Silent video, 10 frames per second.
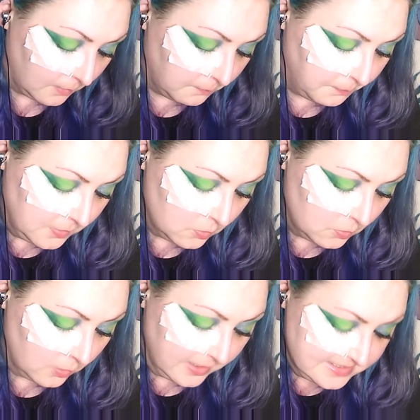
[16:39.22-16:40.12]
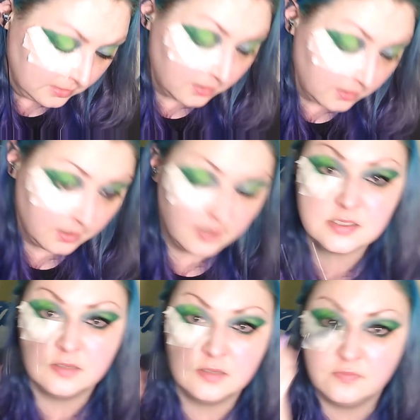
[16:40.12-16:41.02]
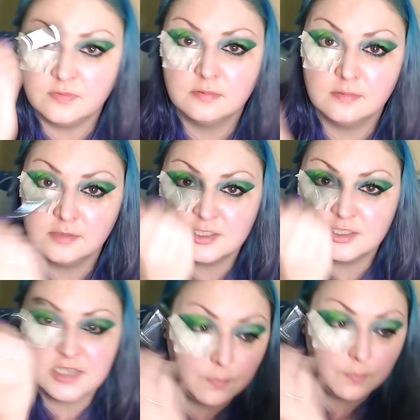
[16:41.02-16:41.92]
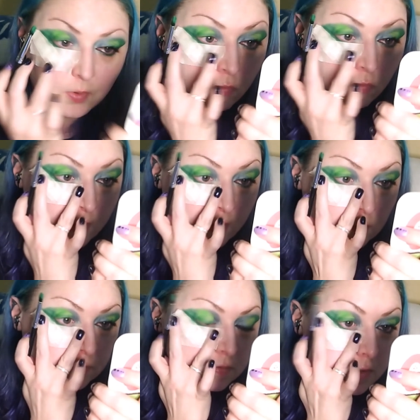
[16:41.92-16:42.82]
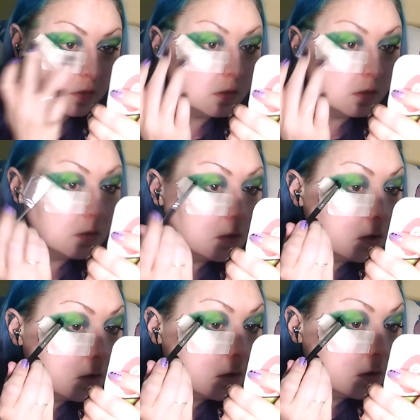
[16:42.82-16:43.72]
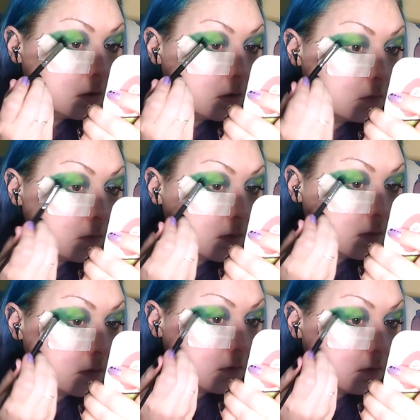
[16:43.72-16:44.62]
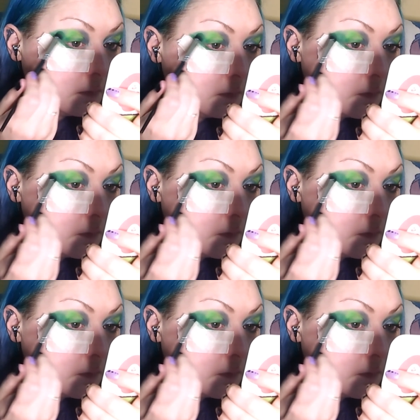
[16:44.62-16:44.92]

but you're getting a kind of shape around with the green.